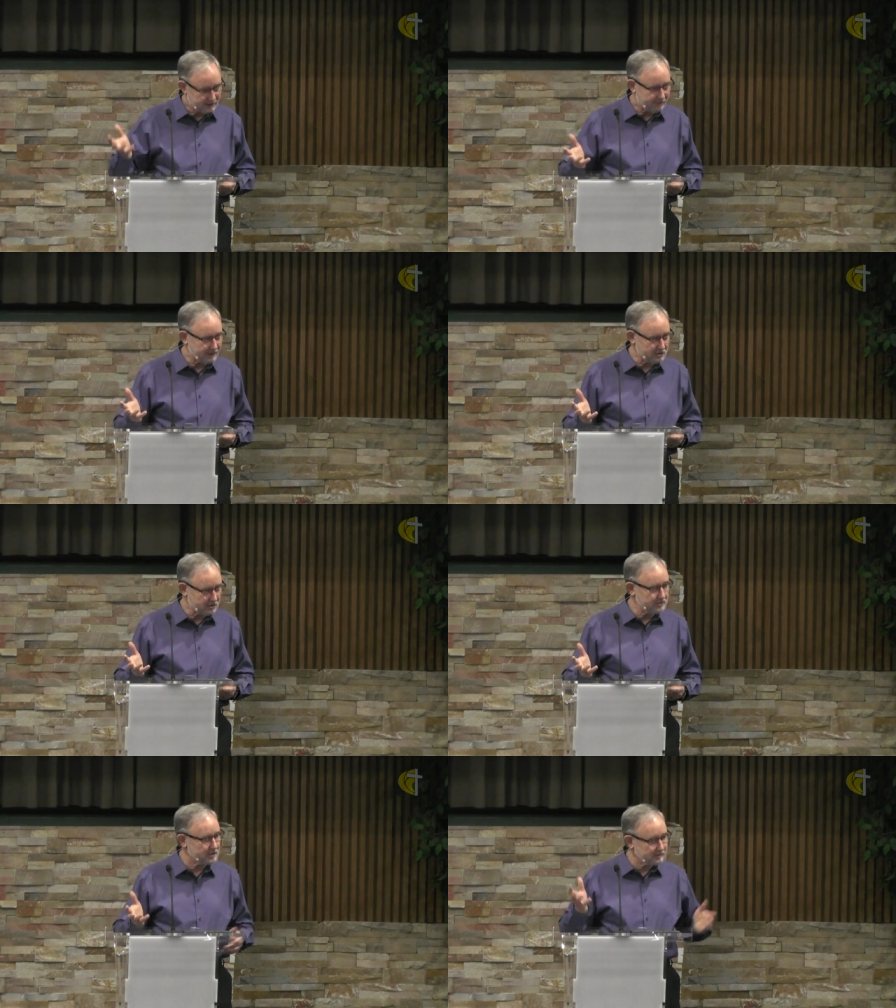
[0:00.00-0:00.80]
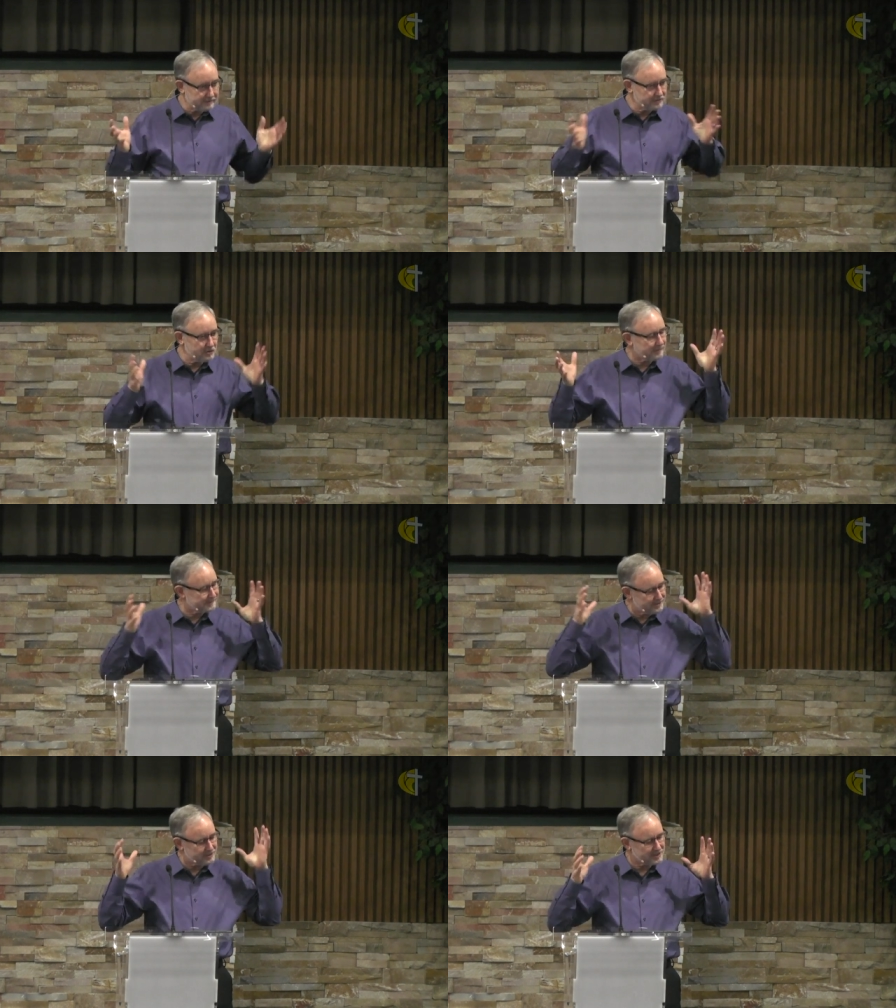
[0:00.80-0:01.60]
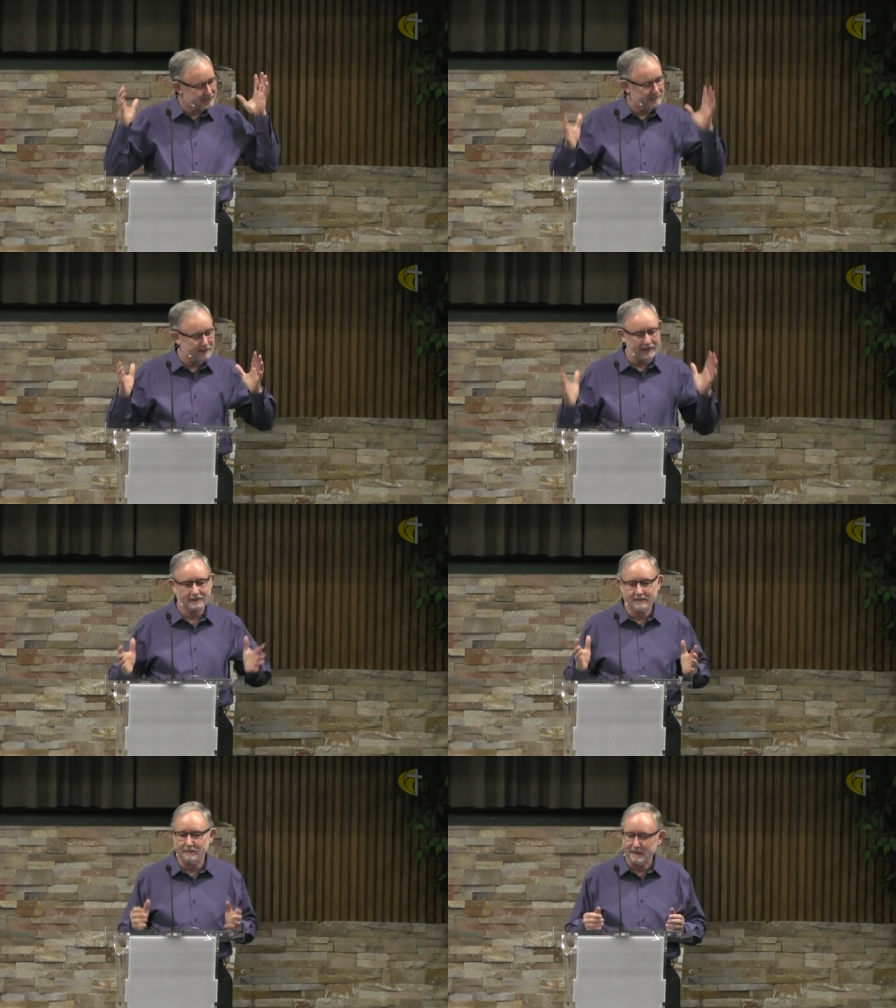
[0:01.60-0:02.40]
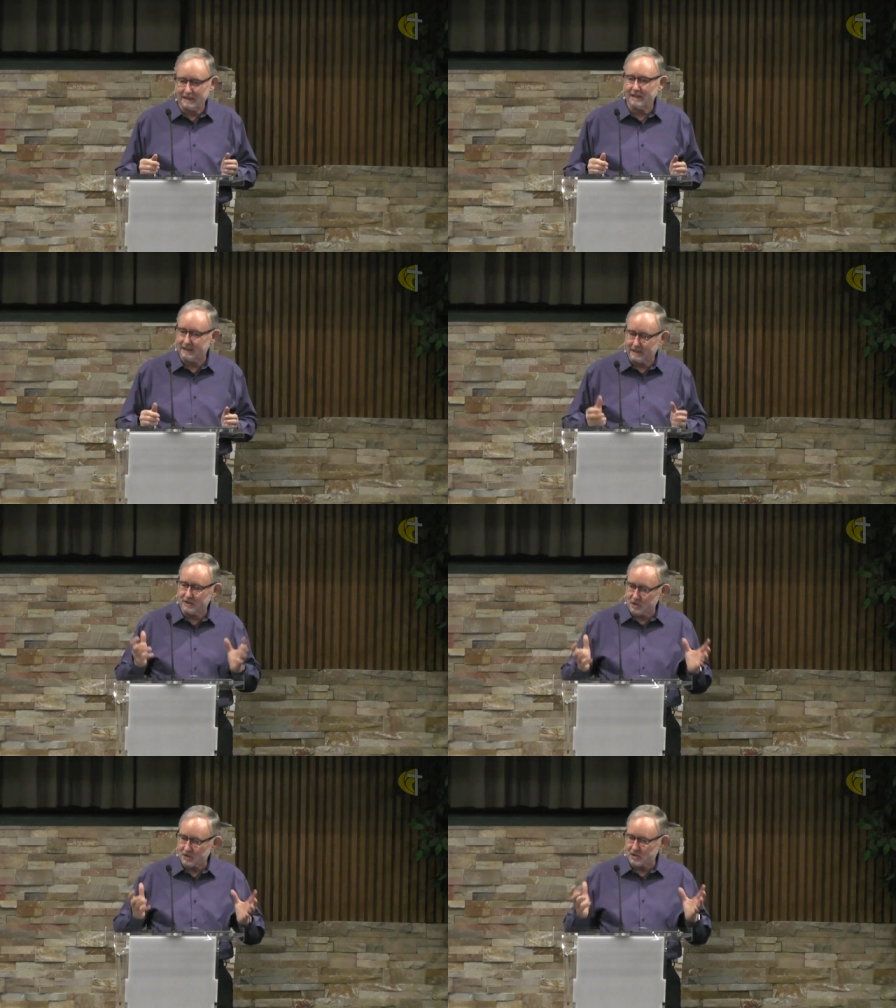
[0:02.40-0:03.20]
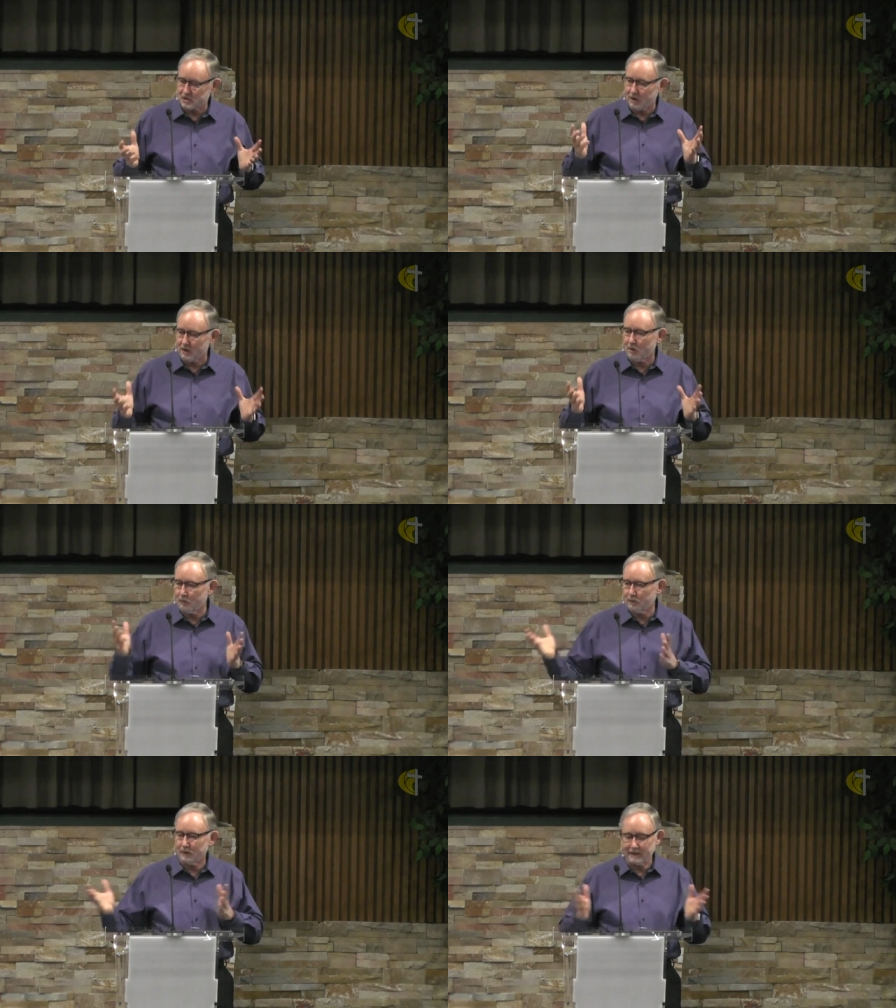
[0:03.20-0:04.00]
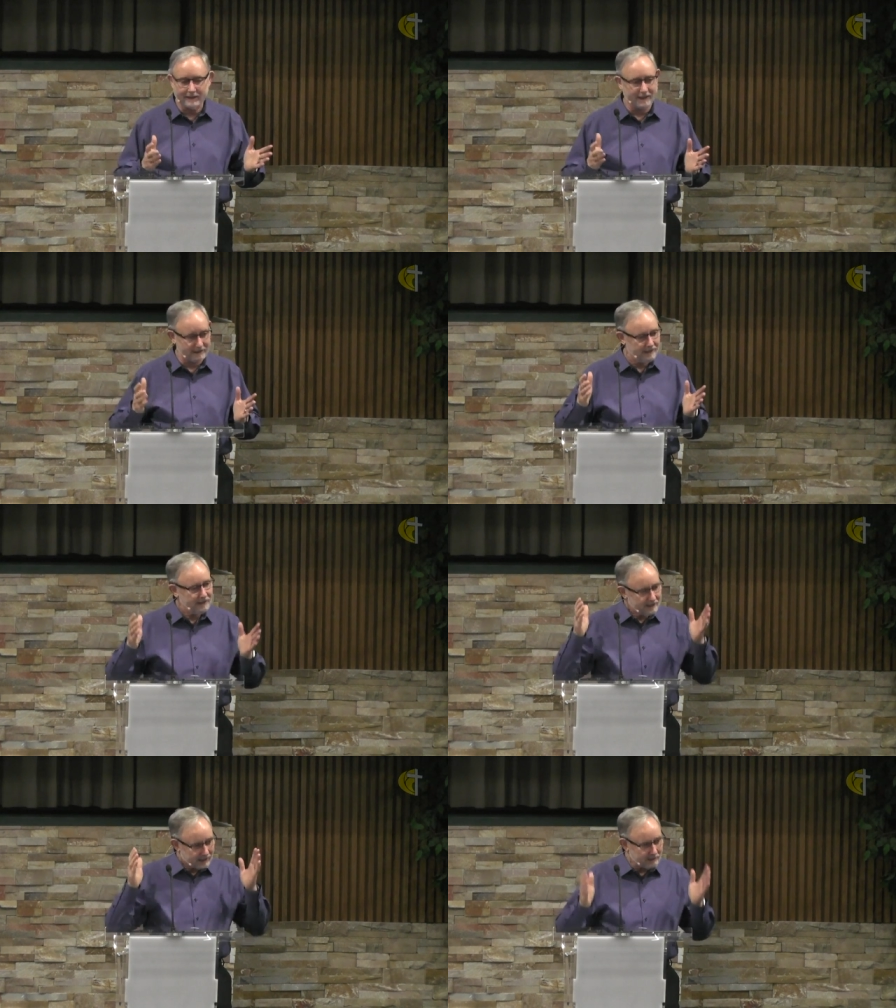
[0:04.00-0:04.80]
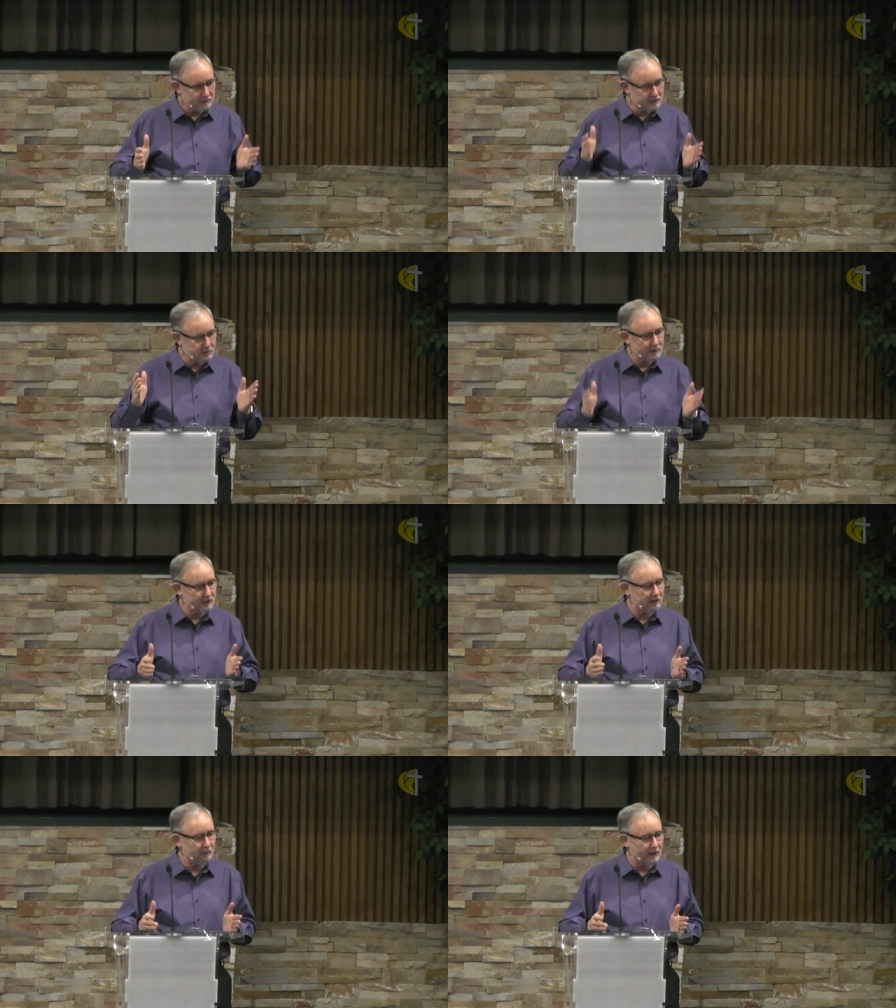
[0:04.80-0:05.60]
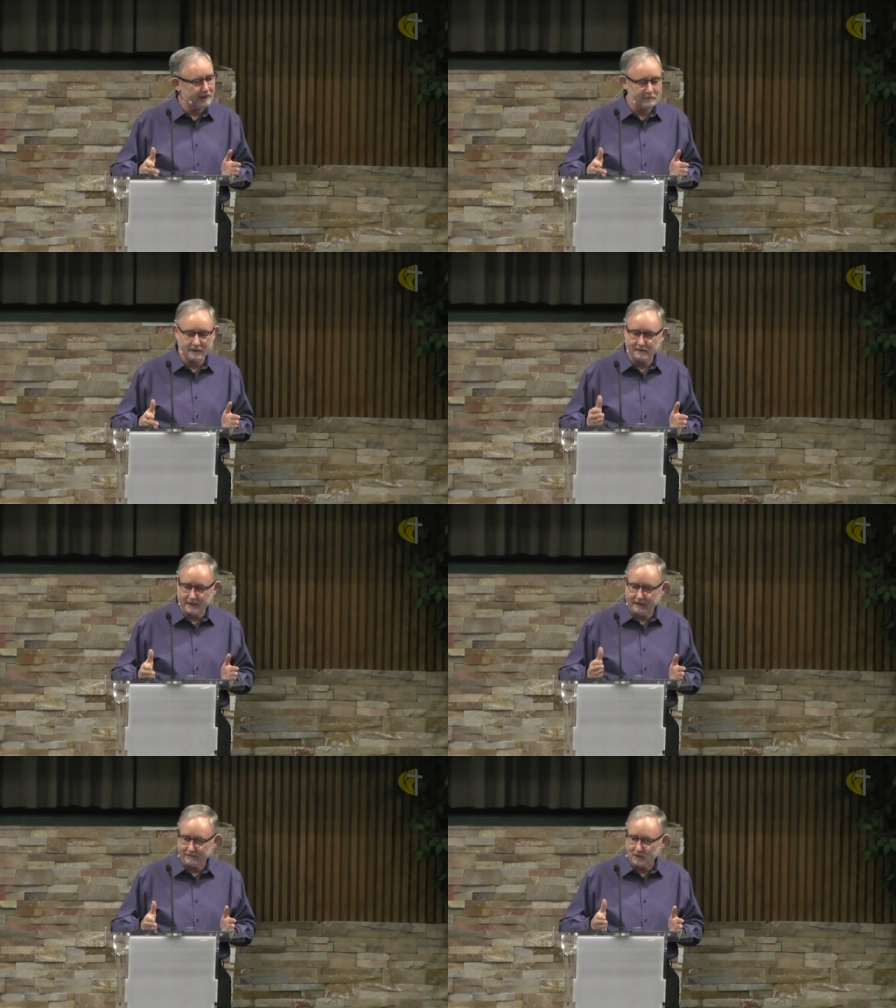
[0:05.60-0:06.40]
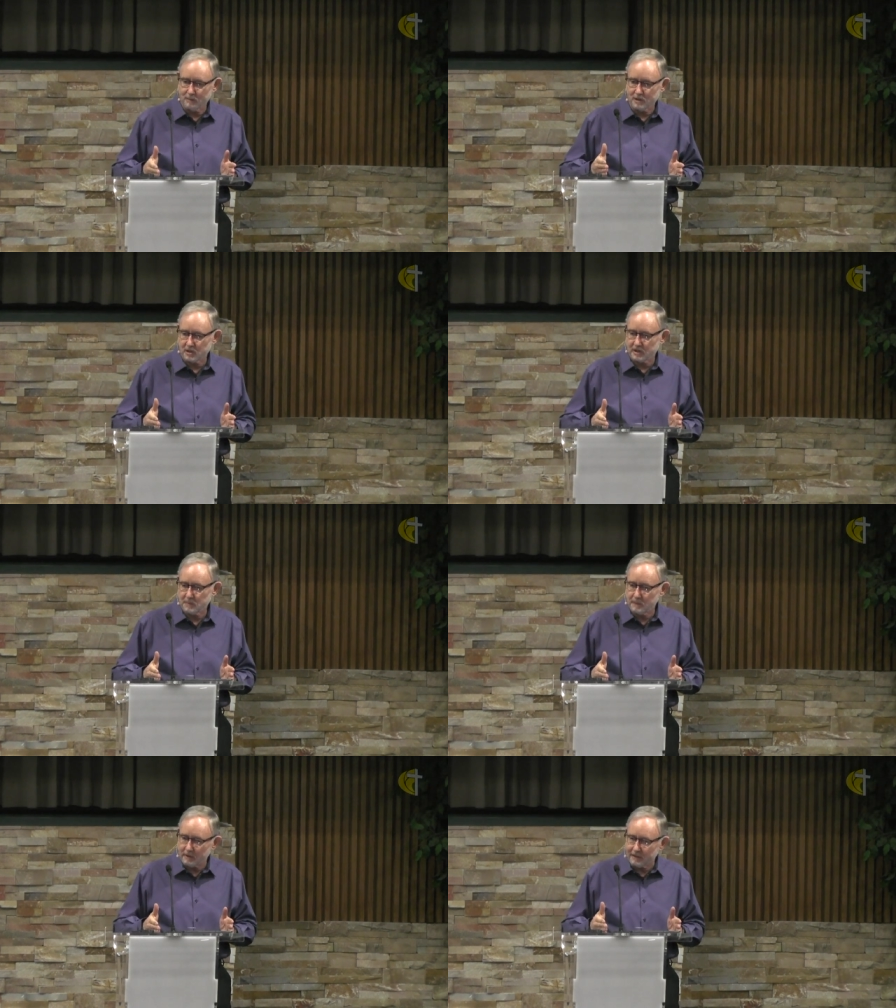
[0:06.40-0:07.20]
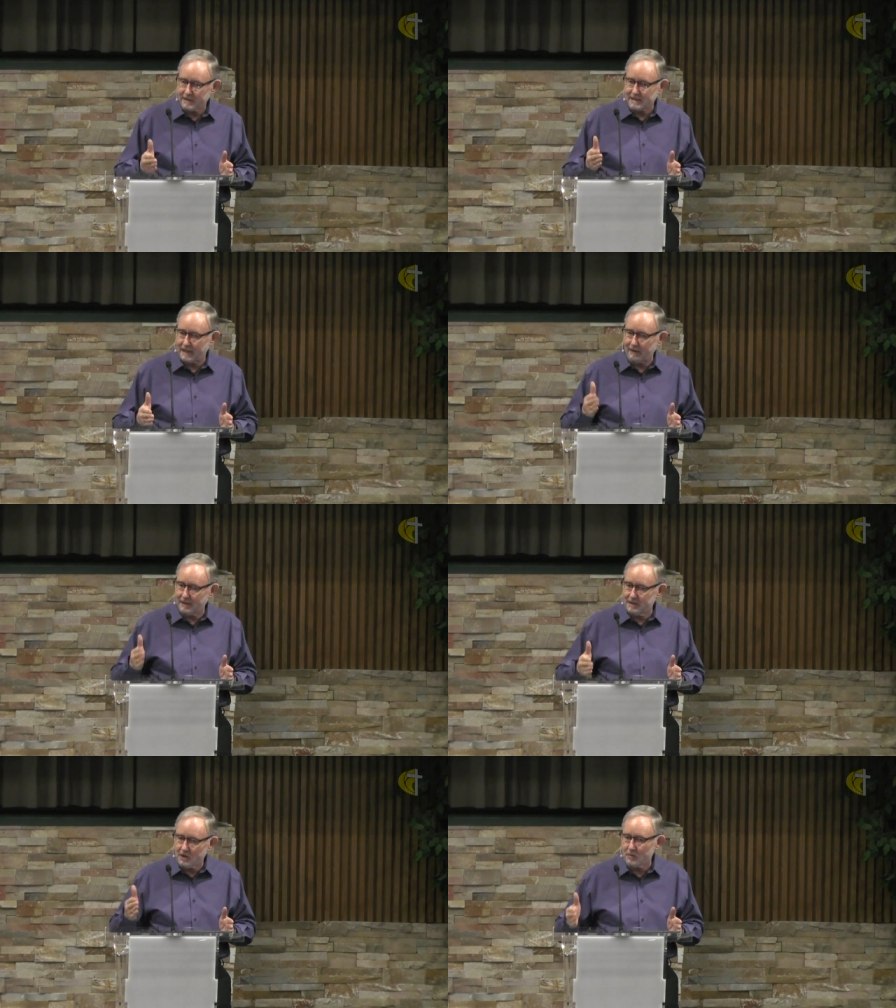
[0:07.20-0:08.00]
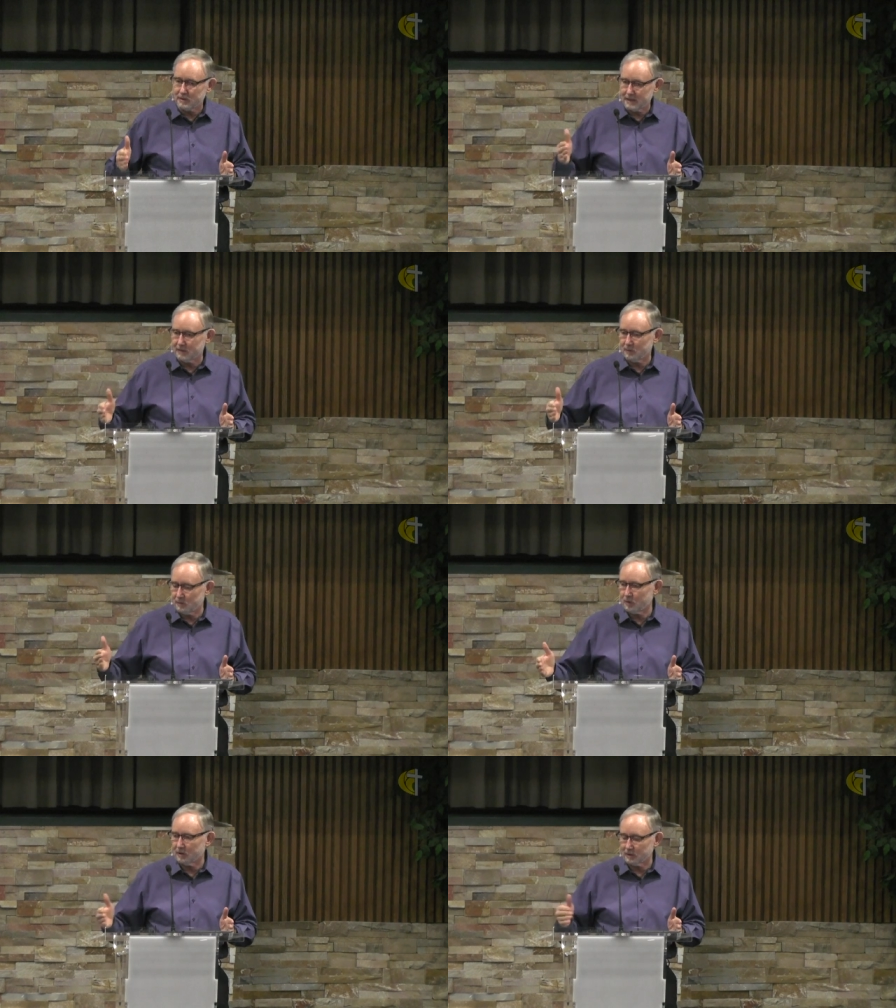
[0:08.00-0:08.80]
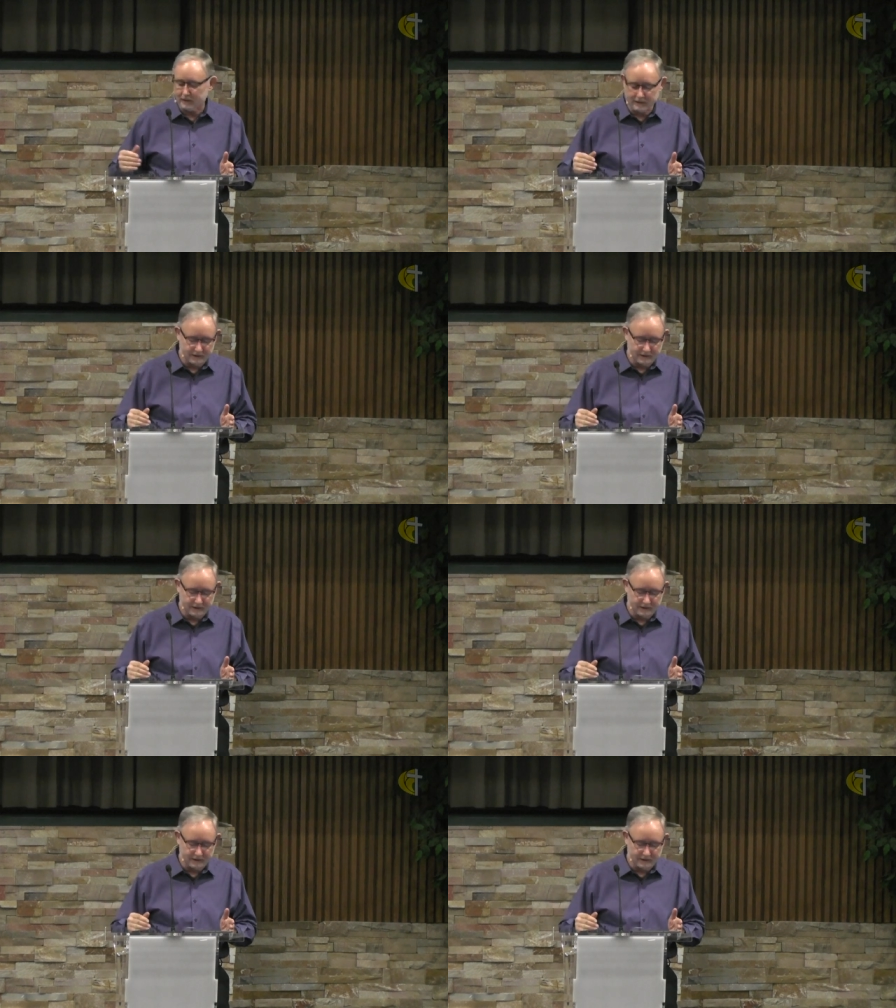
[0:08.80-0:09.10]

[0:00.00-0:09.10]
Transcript: If I could just, just get back to the beginning and just start over again, I would do it all right because I have so much experience now. I know that it would work.